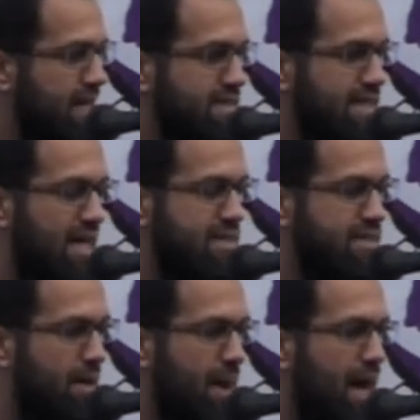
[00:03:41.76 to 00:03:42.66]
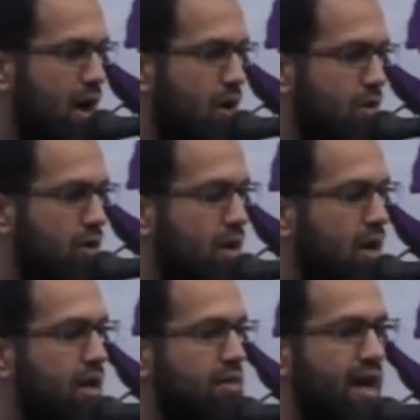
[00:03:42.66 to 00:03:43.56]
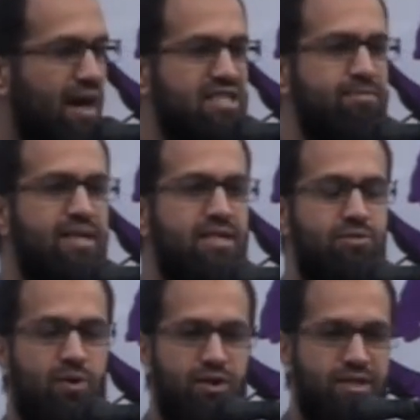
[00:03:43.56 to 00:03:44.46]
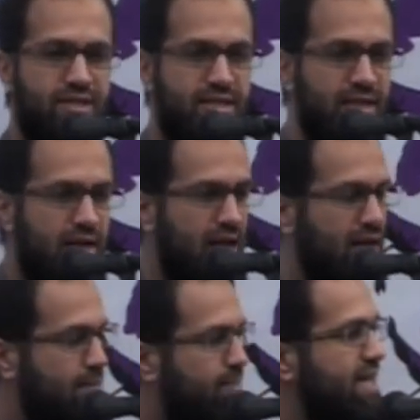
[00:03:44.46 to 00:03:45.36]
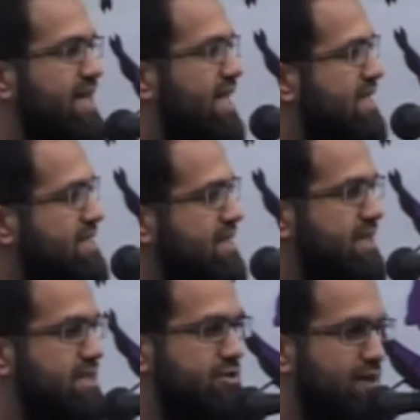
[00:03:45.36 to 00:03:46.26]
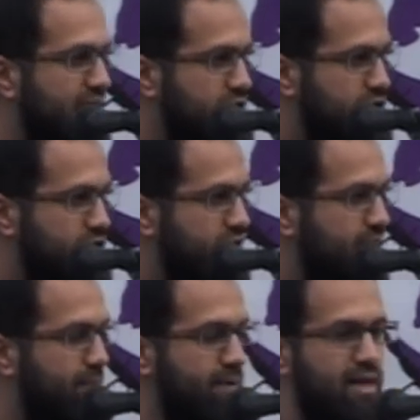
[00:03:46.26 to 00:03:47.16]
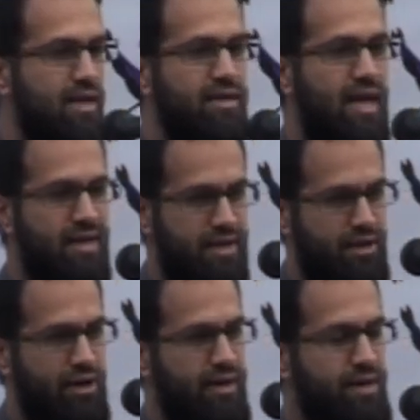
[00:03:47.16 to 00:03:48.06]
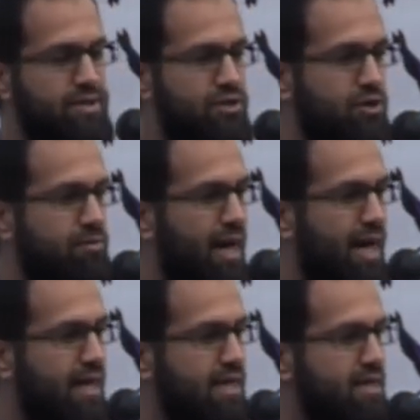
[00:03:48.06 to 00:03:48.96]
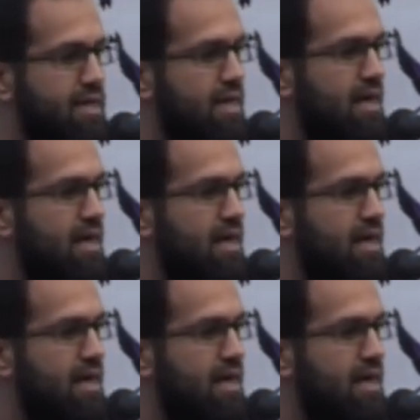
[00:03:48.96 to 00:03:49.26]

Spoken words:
is that somehow the husband was completely innocent in this relationship, that, you know, he was a good man.